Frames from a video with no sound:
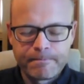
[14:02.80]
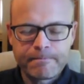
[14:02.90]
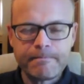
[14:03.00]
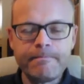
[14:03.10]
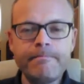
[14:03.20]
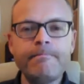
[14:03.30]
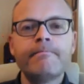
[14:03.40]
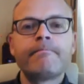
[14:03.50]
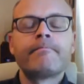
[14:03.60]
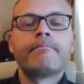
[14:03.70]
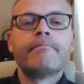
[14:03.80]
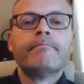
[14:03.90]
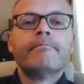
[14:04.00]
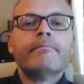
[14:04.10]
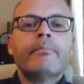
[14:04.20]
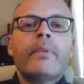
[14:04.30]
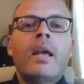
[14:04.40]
(no one is talking)